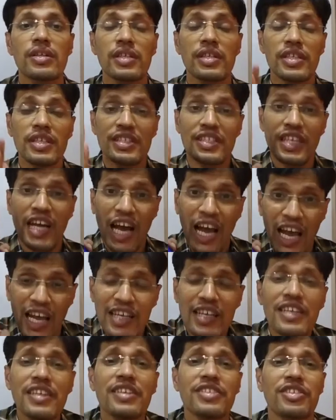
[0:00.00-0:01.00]
it is
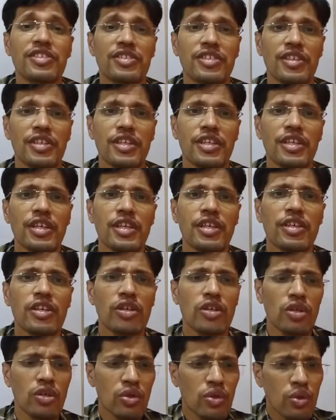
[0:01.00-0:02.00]
highly necessary
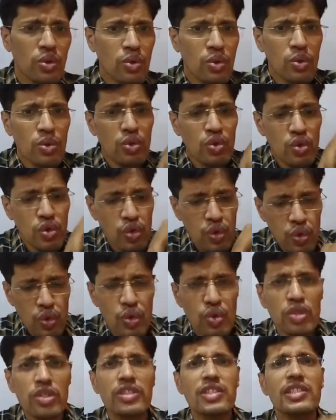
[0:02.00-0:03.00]
to
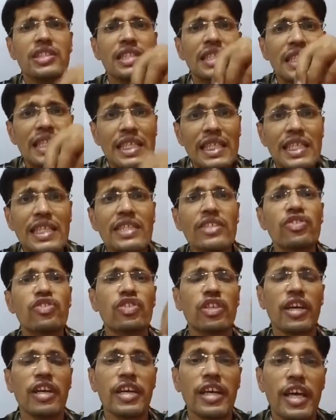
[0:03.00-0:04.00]
choose each
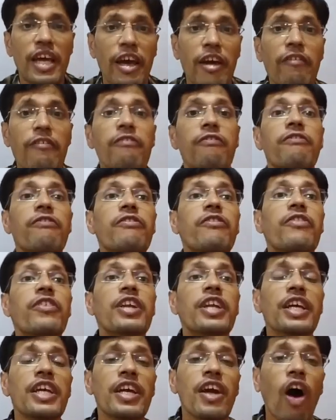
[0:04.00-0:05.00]
and
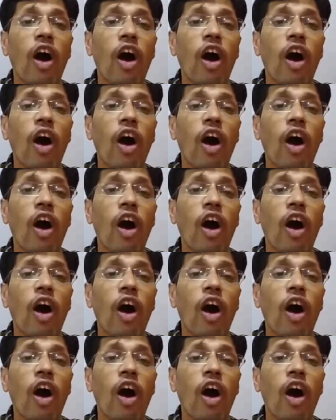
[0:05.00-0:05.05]
every